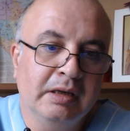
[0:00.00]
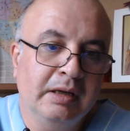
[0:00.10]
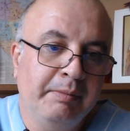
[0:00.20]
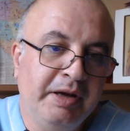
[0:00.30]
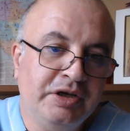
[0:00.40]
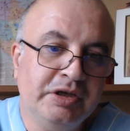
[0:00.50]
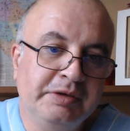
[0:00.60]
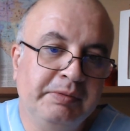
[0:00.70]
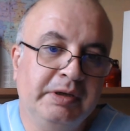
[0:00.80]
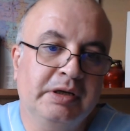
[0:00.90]

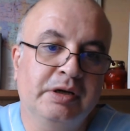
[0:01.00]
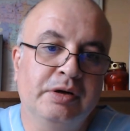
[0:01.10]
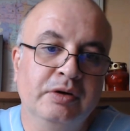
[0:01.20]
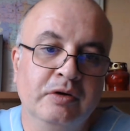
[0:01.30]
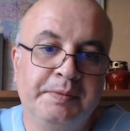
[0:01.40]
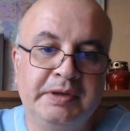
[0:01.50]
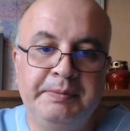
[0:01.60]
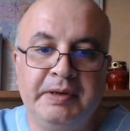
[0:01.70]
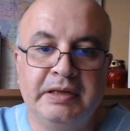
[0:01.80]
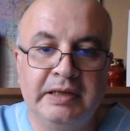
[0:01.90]
Patients with croup
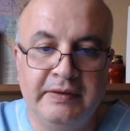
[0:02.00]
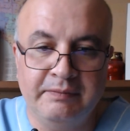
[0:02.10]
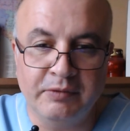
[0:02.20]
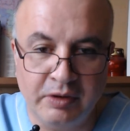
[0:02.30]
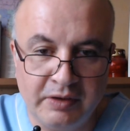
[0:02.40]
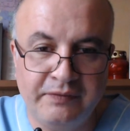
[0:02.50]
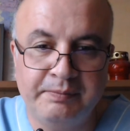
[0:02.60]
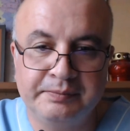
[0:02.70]
typically have more